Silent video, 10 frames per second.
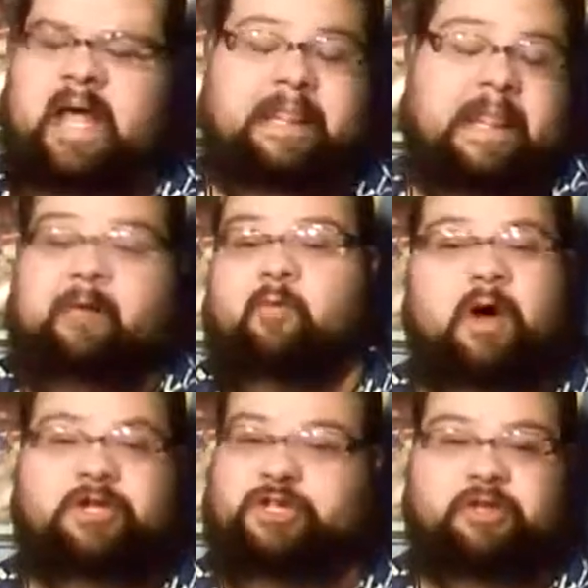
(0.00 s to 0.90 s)
love
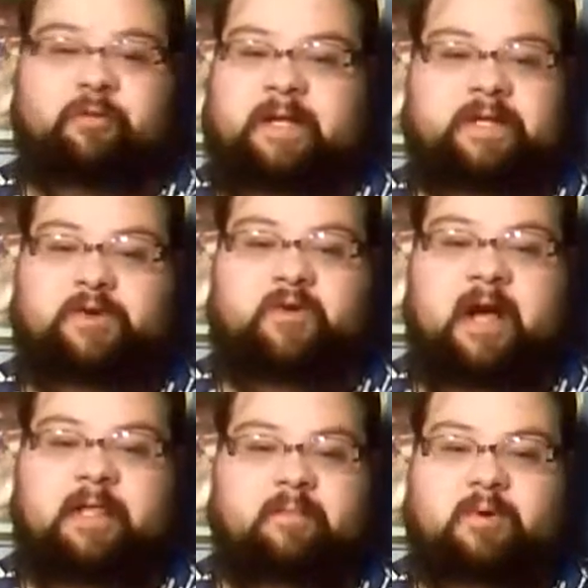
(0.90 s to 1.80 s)
watching the resin
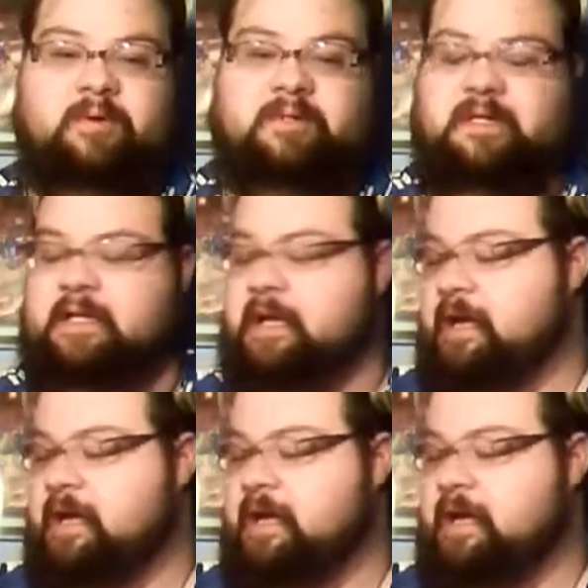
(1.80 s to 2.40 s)
dry in the molds.